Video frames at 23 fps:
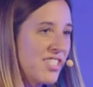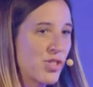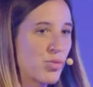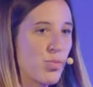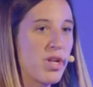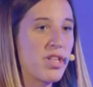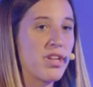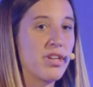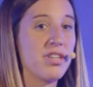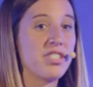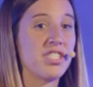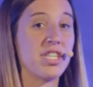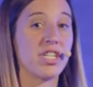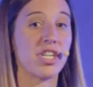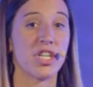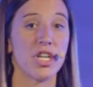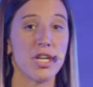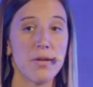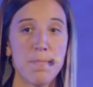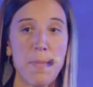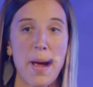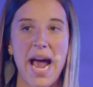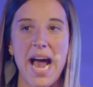whether it's a
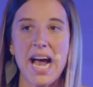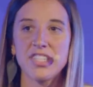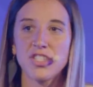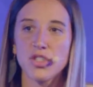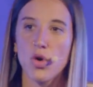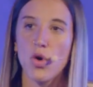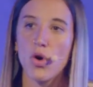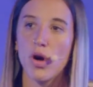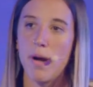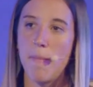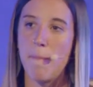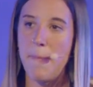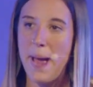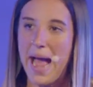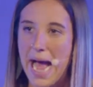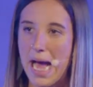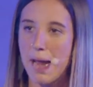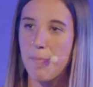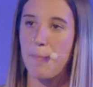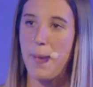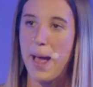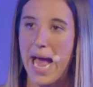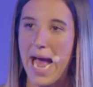good past or a
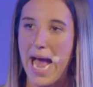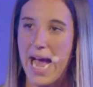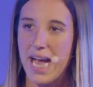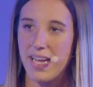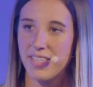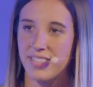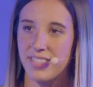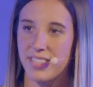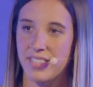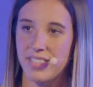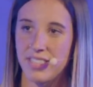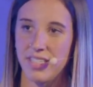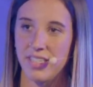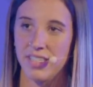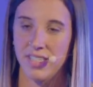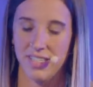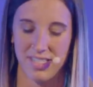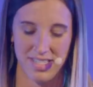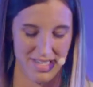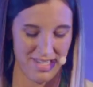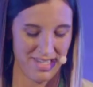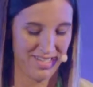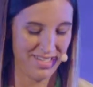bad past.
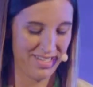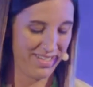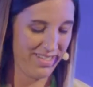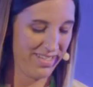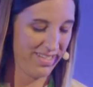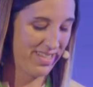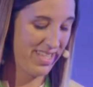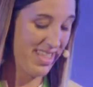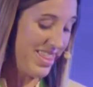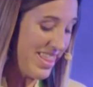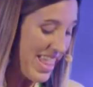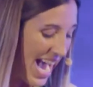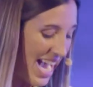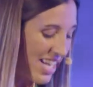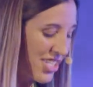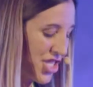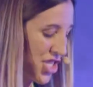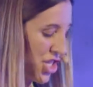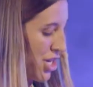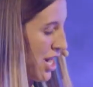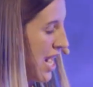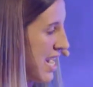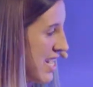And that's
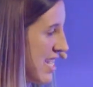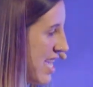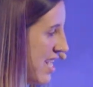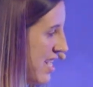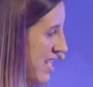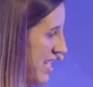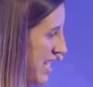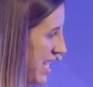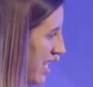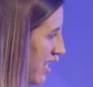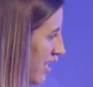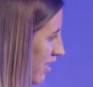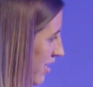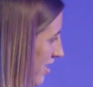your identity.